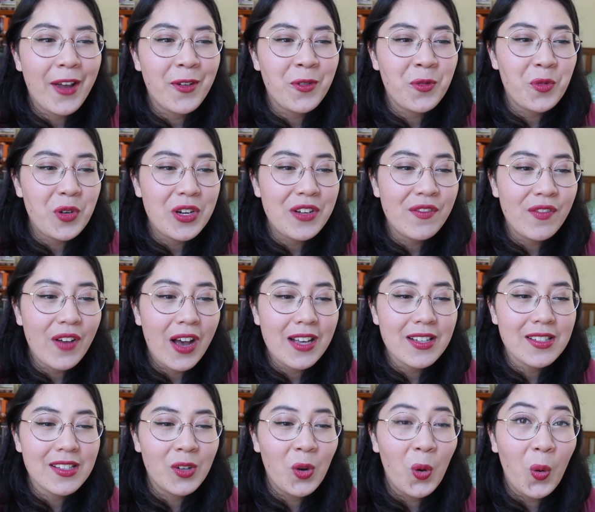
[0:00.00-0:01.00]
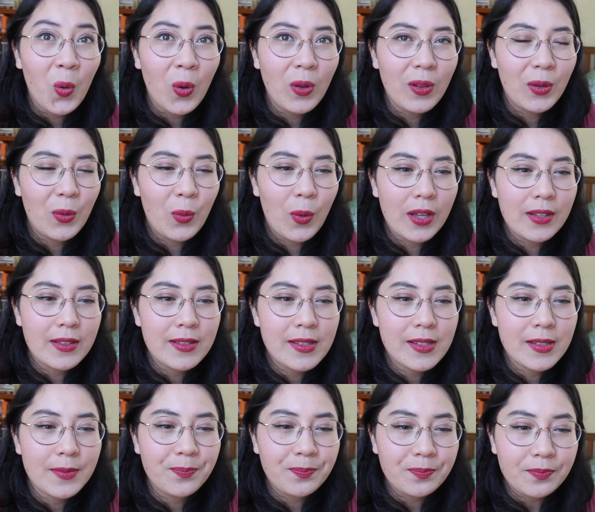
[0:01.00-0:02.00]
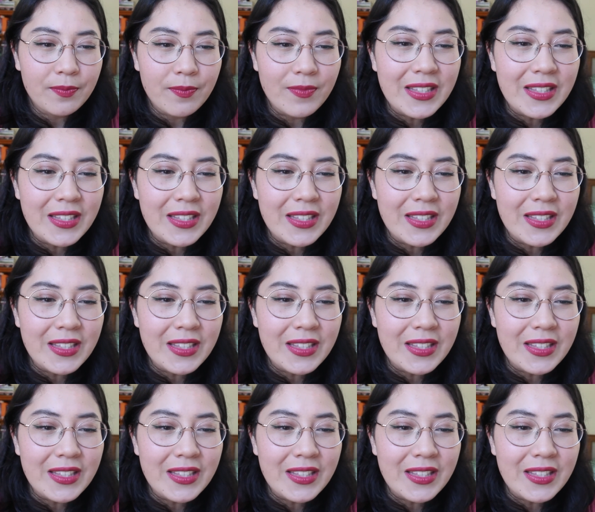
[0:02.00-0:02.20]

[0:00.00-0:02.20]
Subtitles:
and refasten all at once.